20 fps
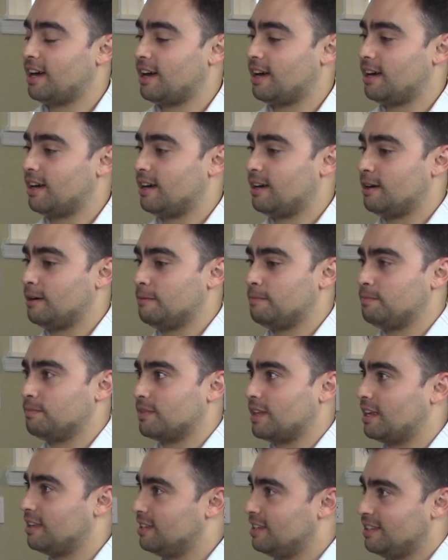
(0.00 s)

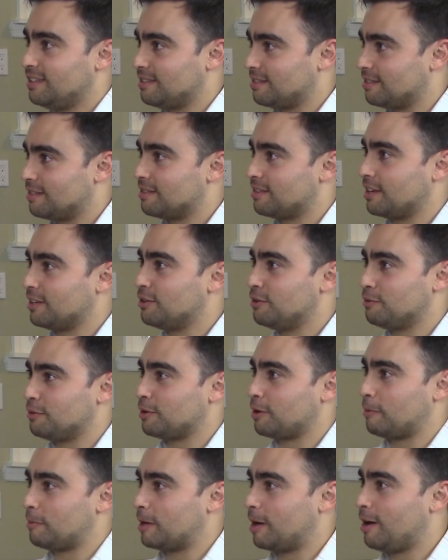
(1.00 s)
Aline, thank you for
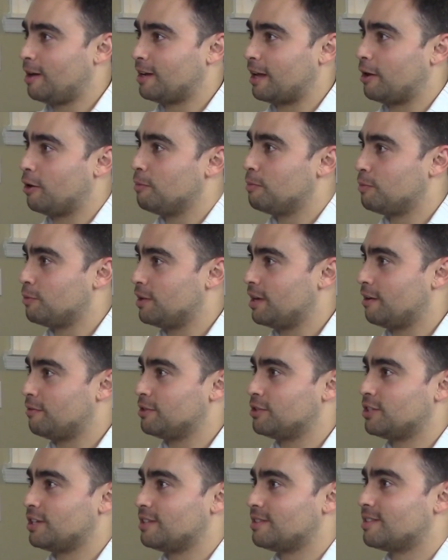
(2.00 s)
coming on. I hope we have
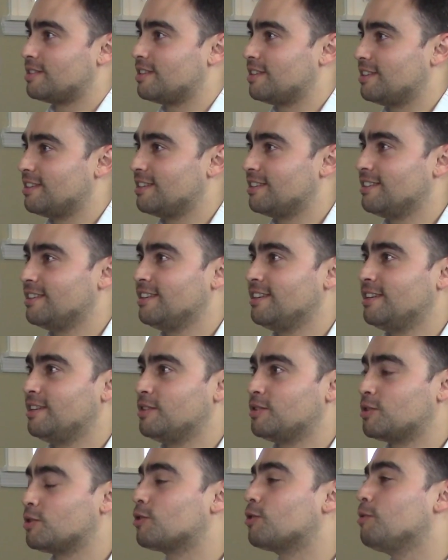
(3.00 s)
a chance to
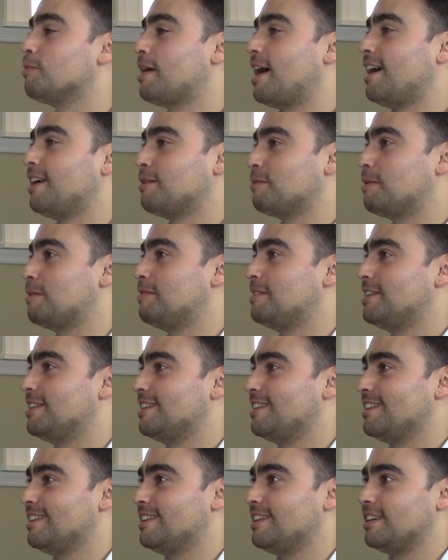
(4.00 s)
circle back maybe
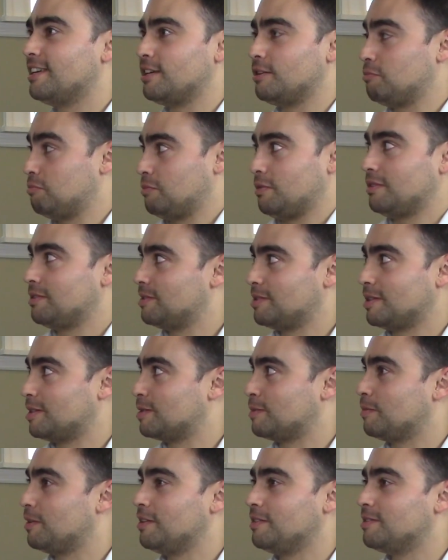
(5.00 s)
in
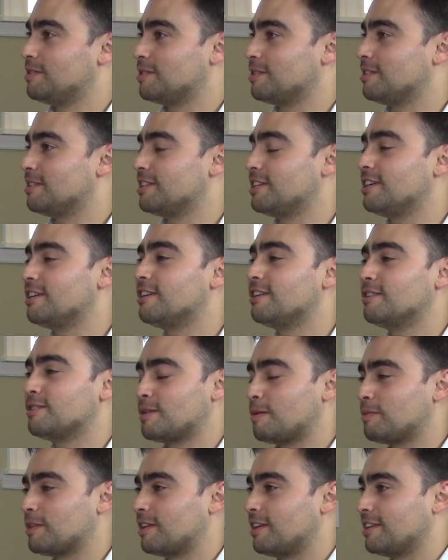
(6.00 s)
6 months or a year or
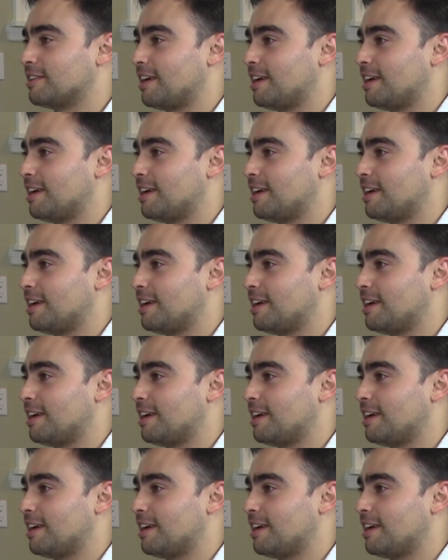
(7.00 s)
something like